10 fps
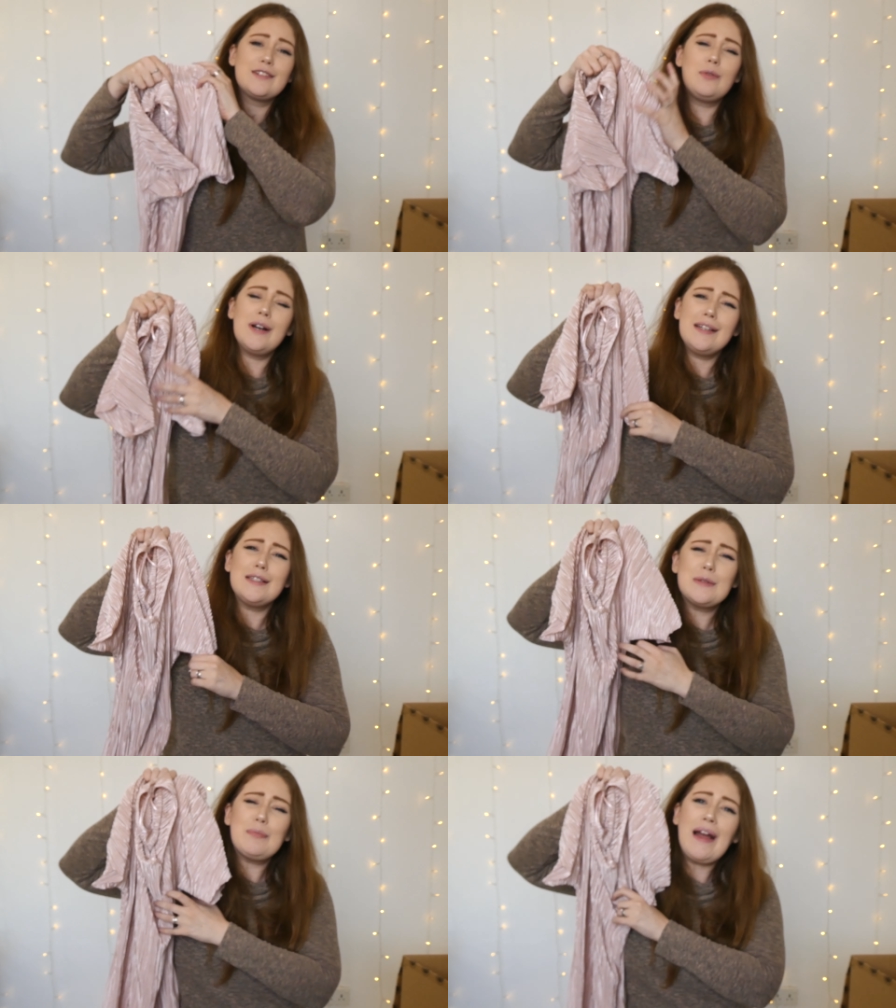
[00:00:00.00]
quite
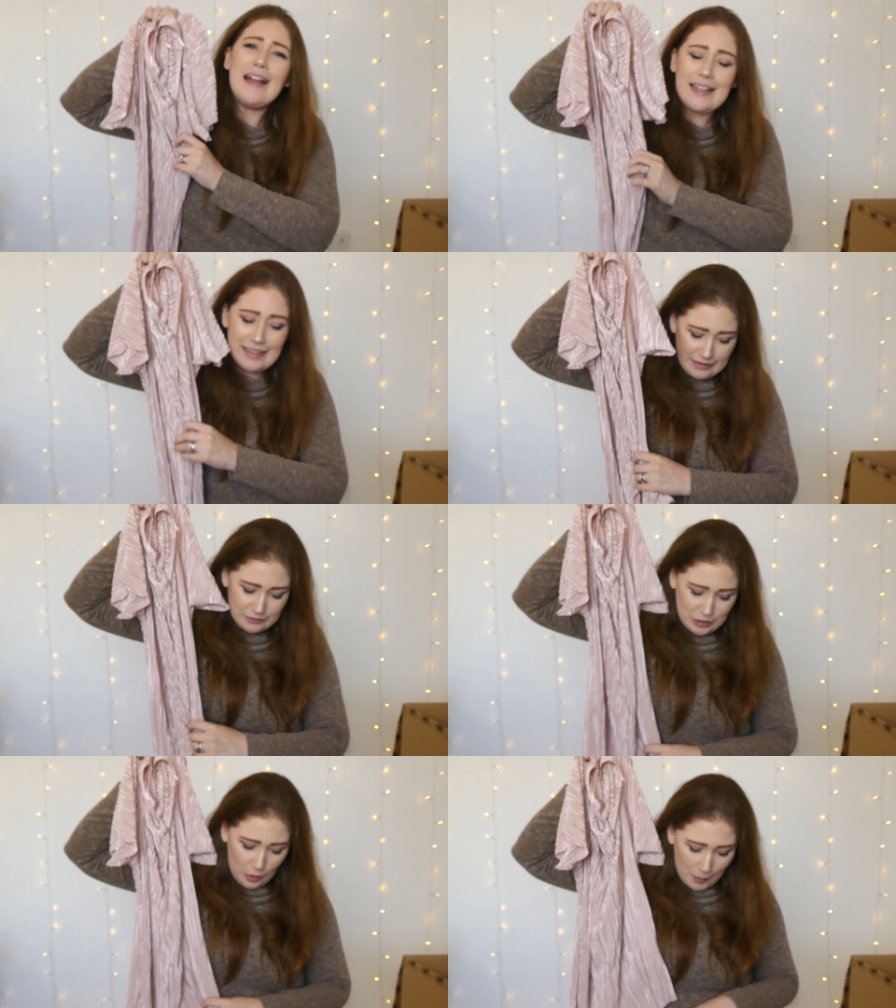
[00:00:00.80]
spangly
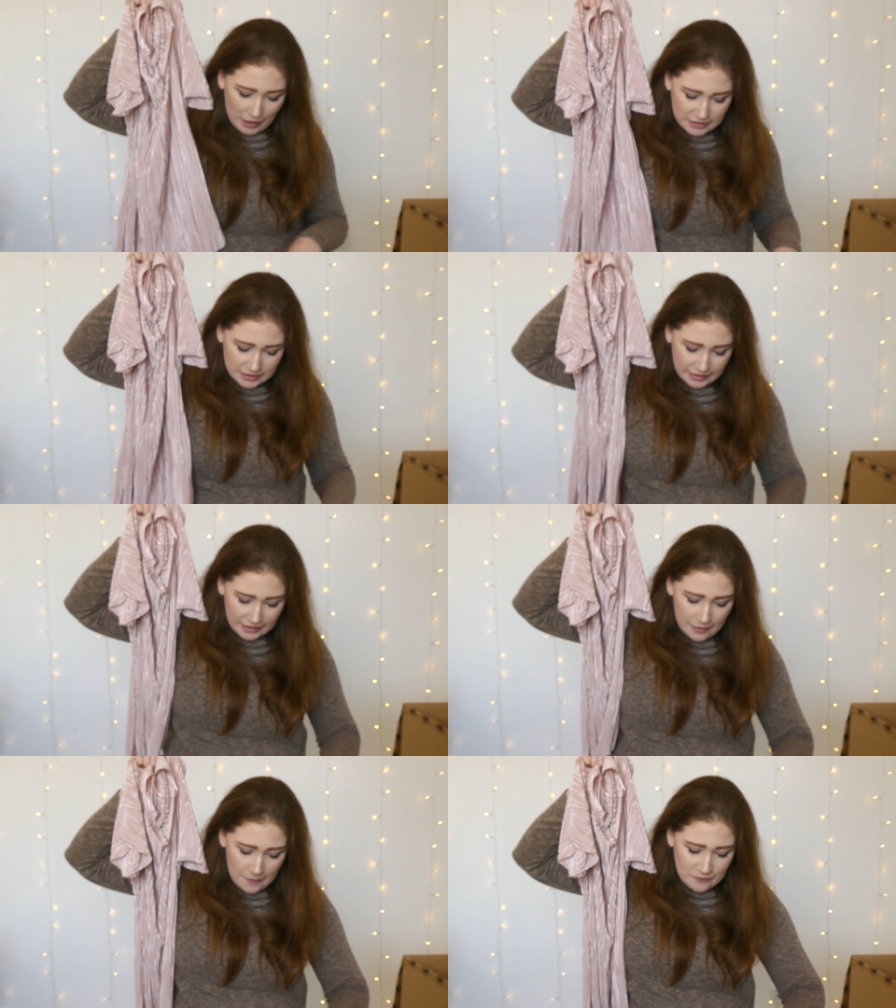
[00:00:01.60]
little top
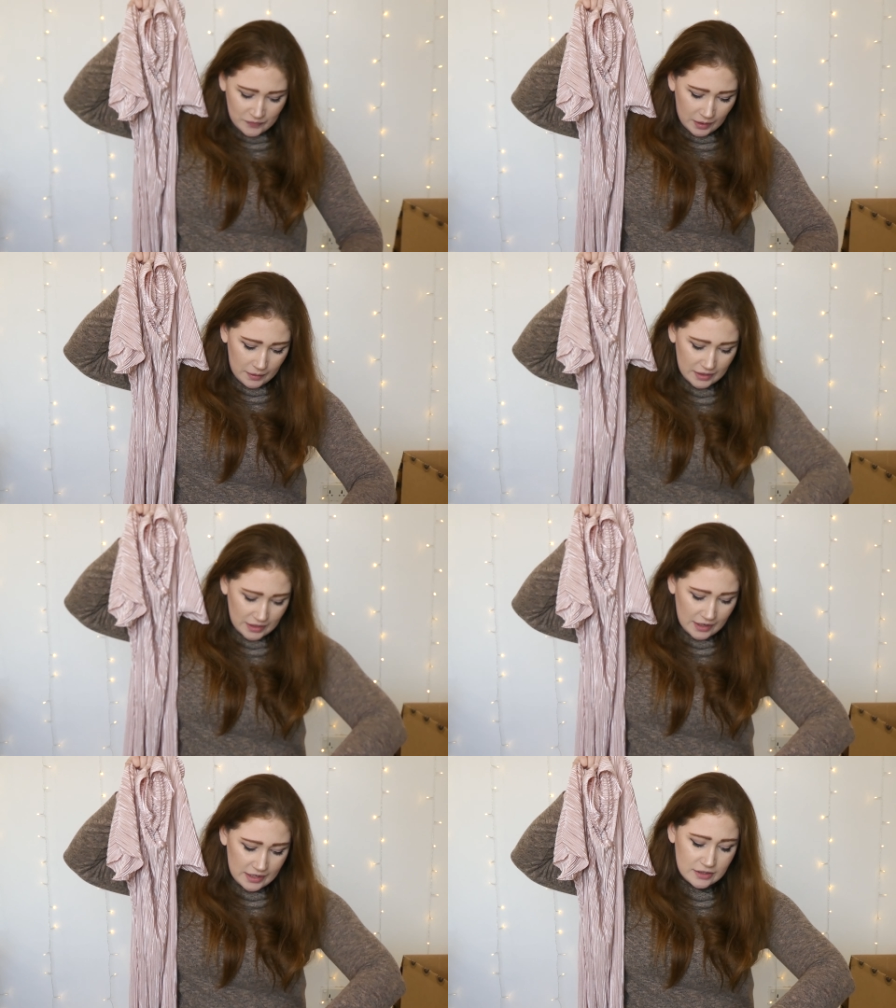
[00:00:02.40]
actually
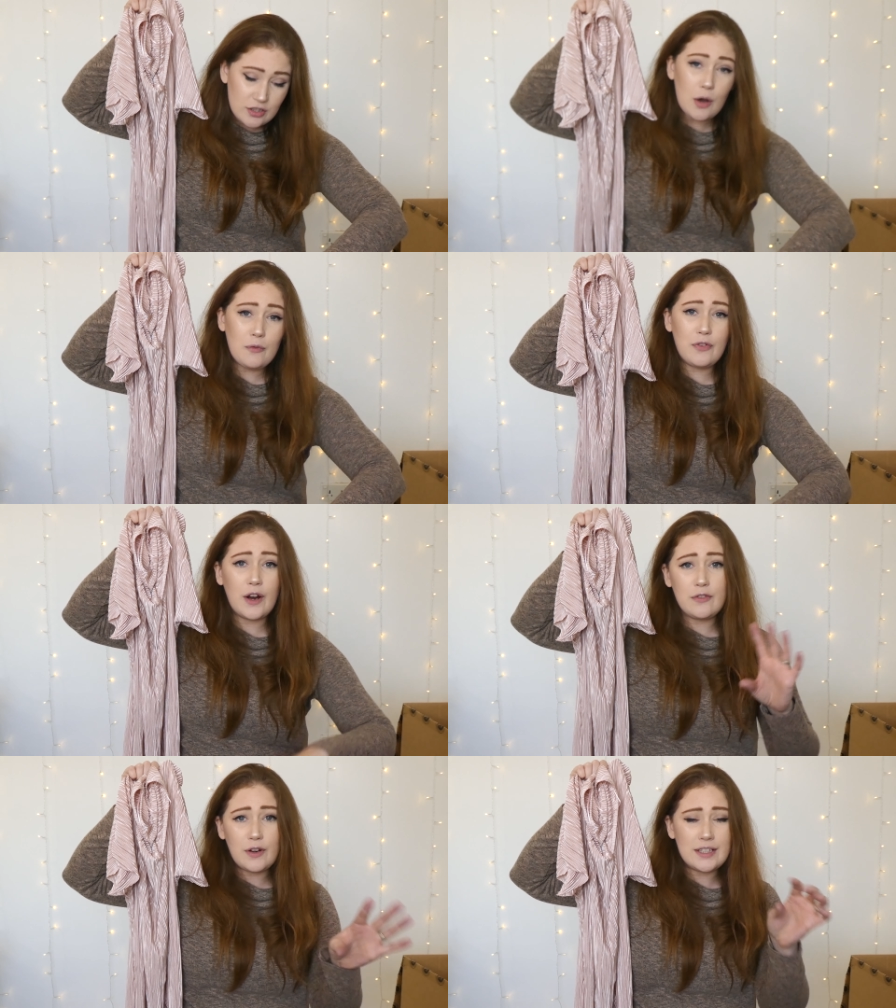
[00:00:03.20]
there is a top
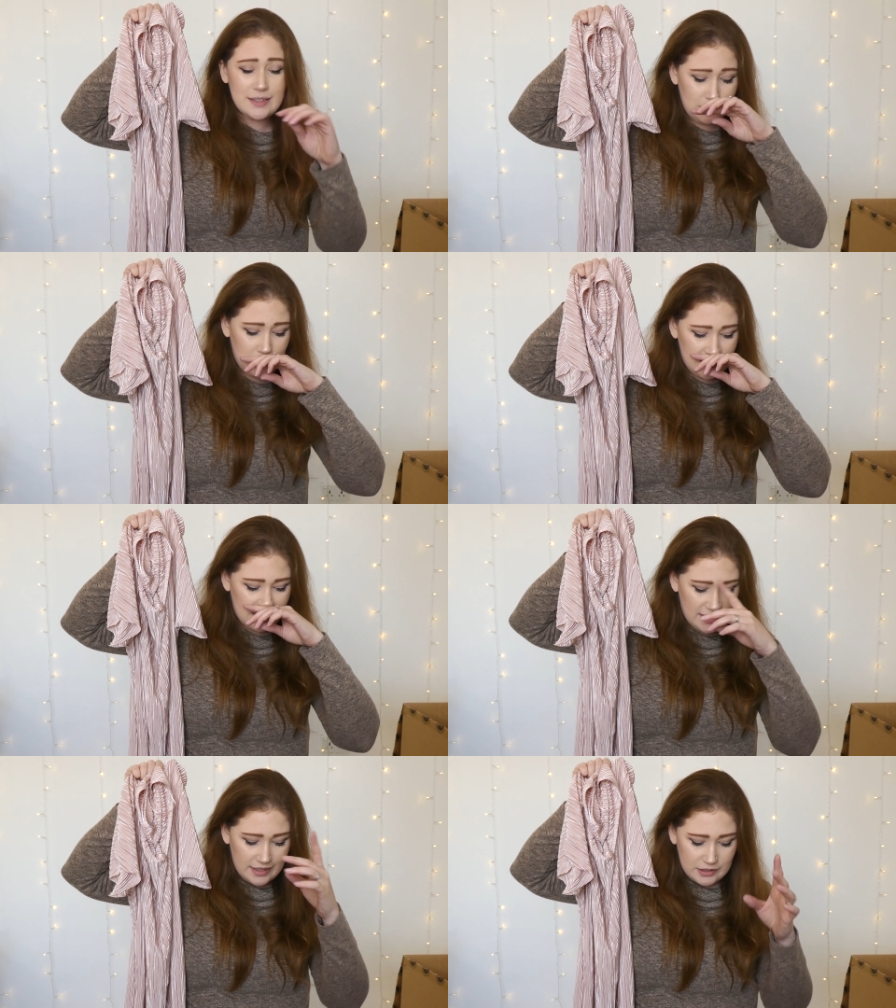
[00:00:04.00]
very, very similar to
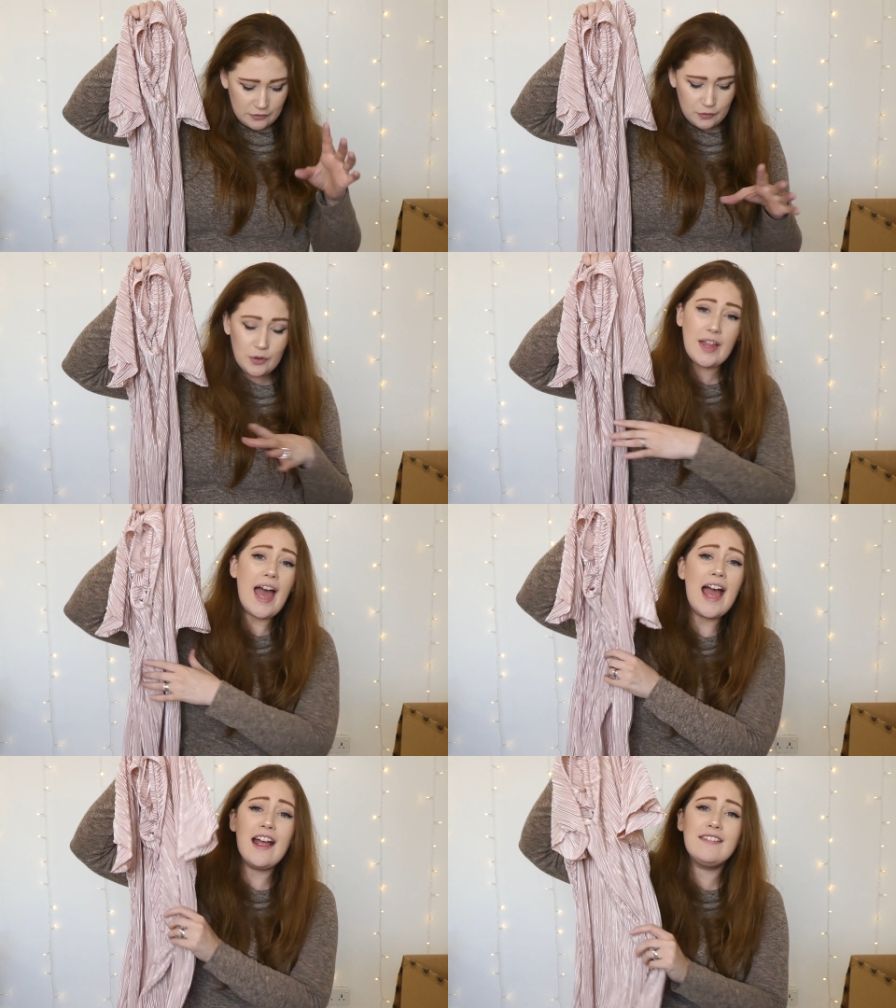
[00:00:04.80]
this for
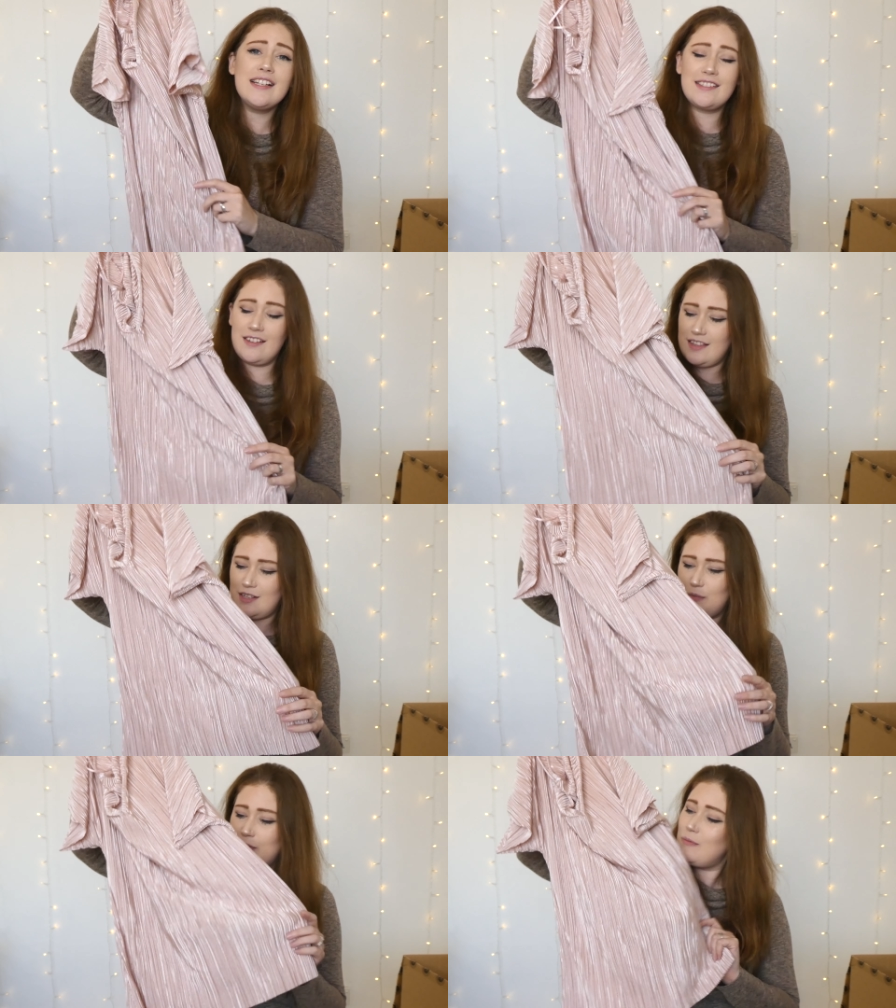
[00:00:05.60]
the Aries, so this
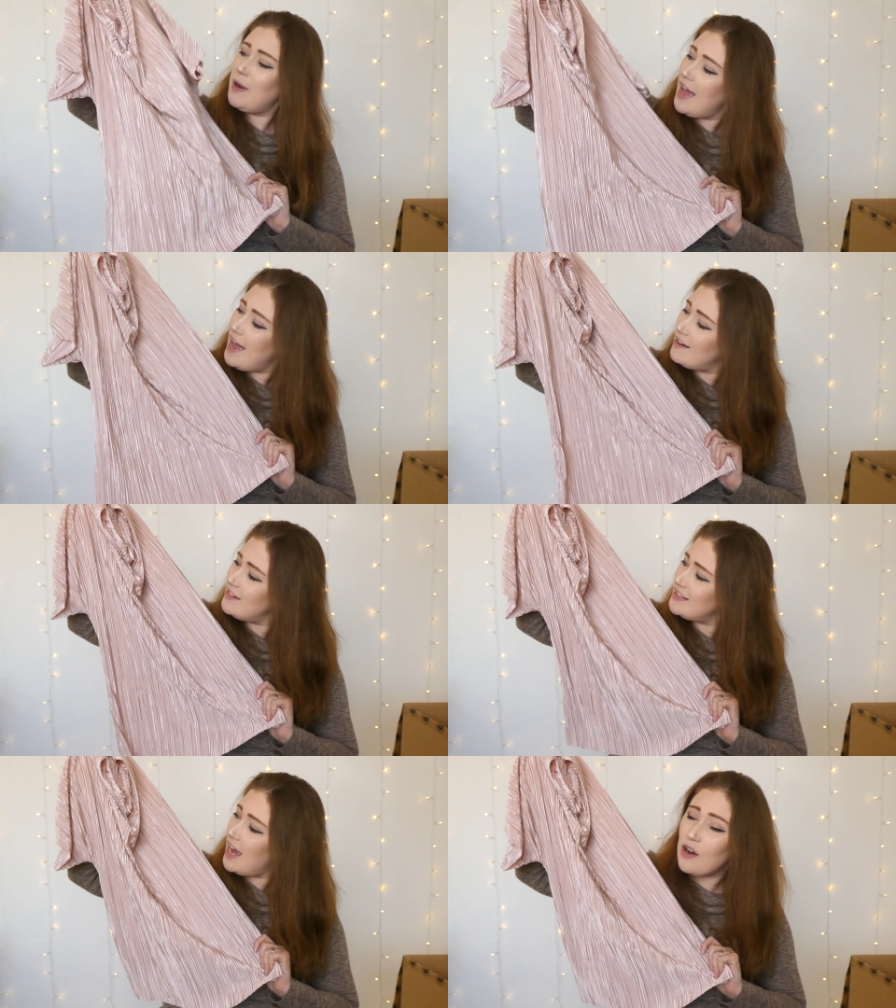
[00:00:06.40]
will be for my
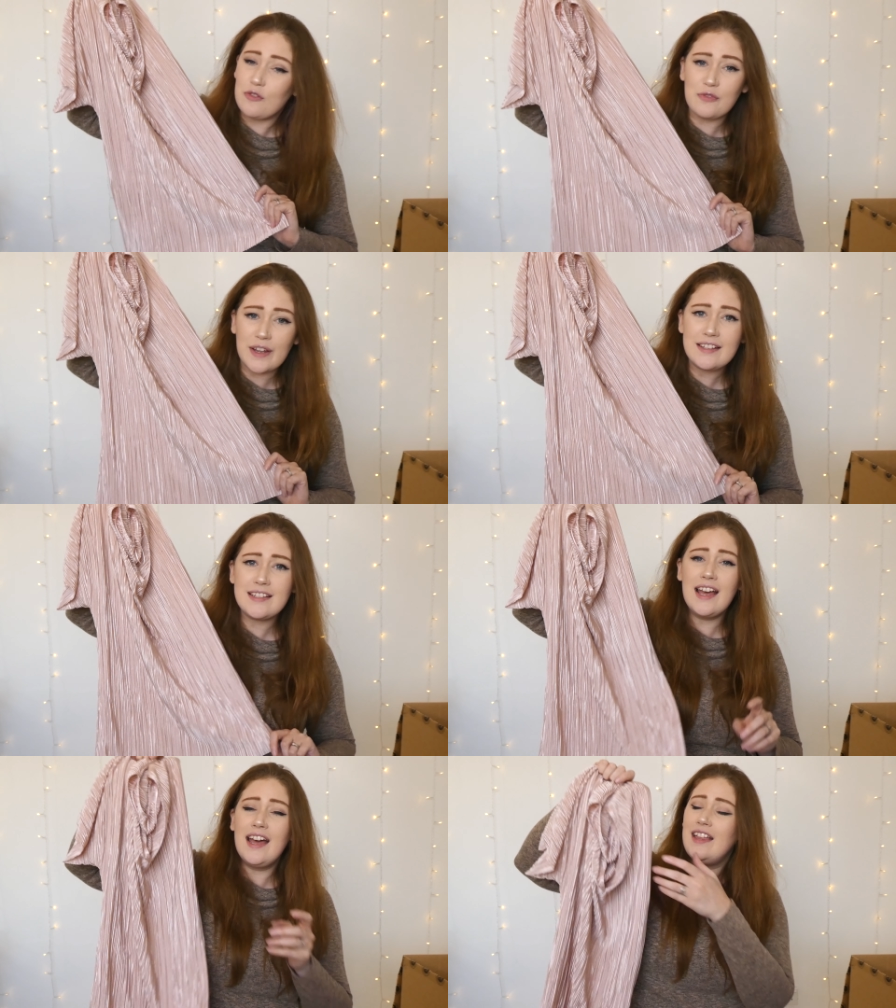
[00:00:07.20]
Aries outfit.
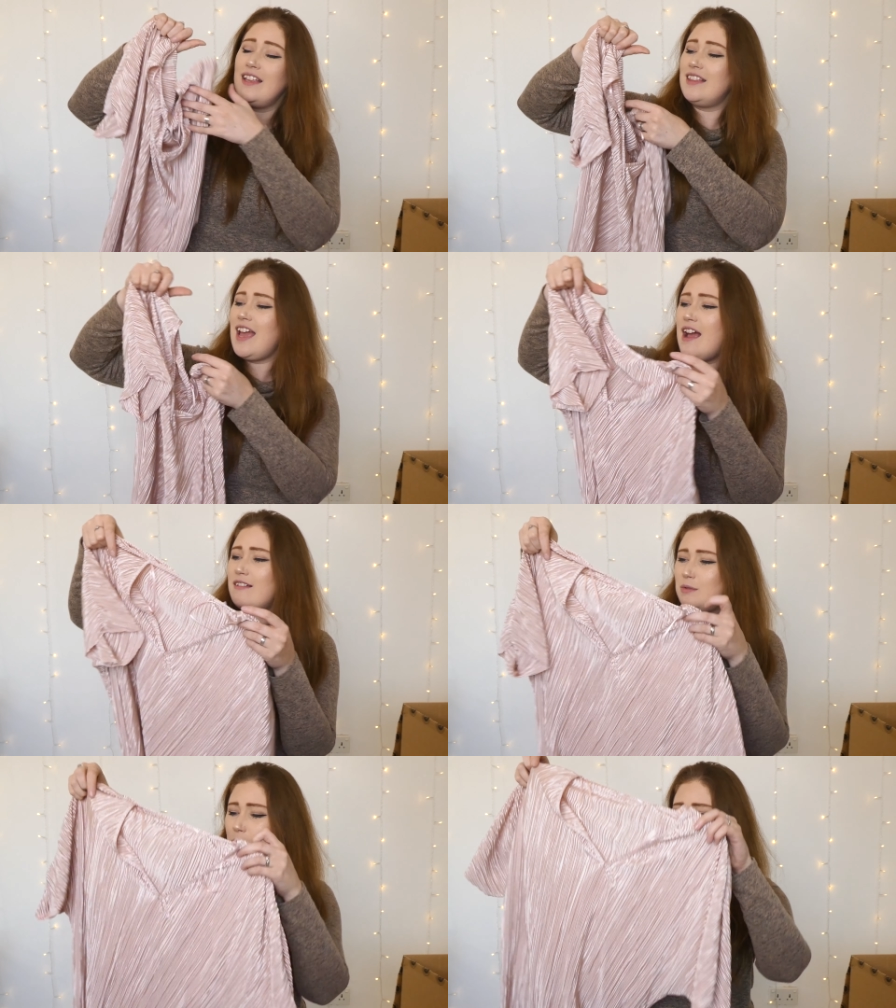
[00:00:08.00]
I think the
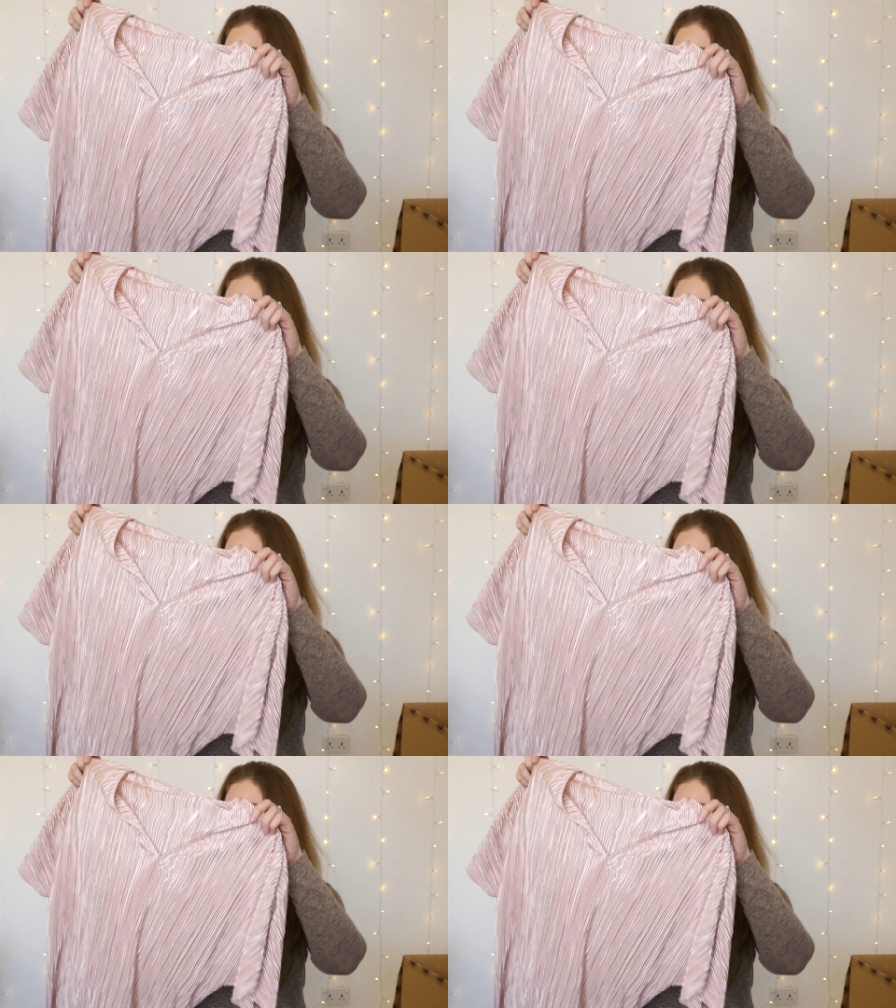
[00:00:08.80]
Aries one